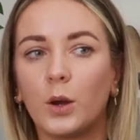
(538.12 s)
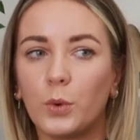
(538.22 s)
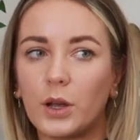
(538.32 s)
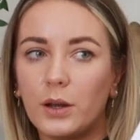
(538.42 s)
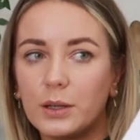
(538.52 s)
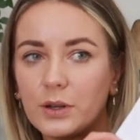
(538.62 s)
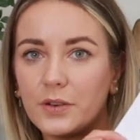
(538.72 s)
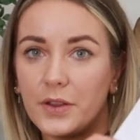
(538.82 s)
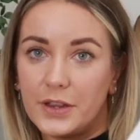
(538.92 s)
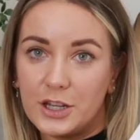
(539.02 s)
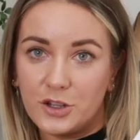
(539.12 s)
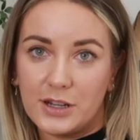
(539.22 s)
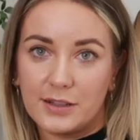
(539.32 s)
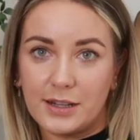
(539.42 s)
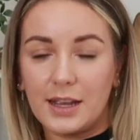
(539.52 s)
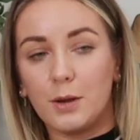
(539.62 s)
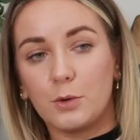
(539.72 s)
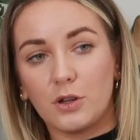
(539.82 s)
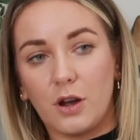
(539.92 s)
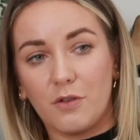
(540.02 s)
we're going with these jeans here,
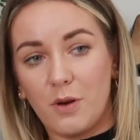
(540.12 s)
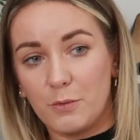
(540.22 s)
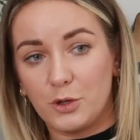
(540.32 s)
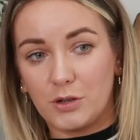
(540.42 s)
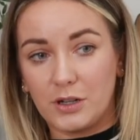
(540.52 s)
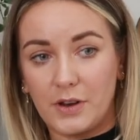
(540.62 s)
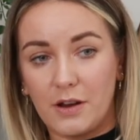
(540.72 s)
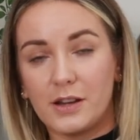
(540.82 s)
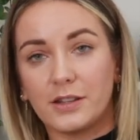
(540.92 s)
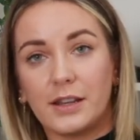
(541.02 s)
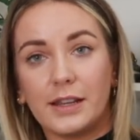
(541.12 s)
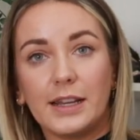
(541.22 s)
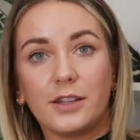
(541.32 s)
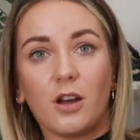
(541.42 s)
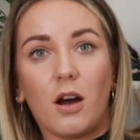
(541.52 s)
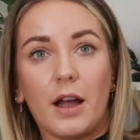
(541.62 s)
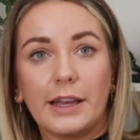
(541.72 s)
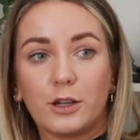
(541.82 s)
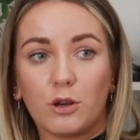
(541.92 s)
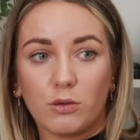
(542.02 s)
which are from Stradivarius, and these are
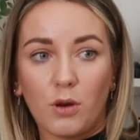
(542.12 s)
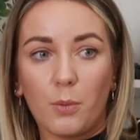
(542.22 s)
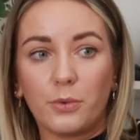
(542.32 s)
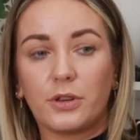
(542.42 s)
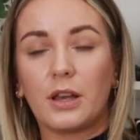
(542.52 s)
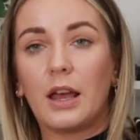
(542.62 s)
a cropped